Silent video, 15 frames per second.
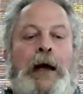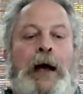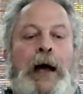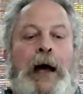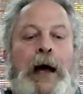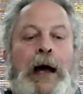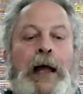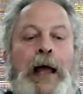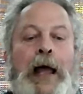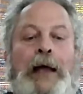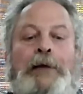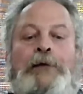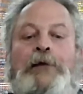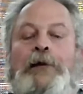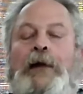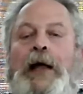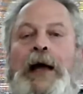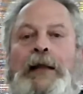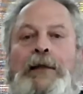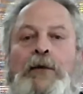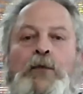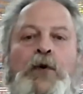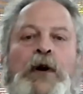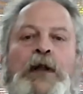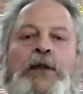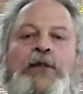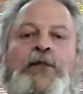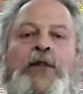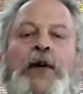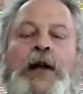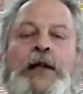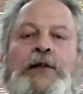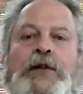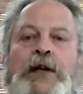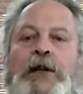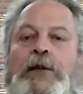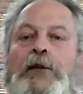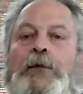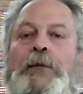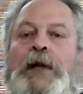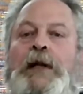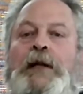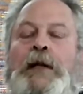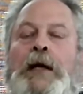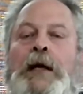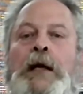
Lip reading: I hand select the woods for each instrument,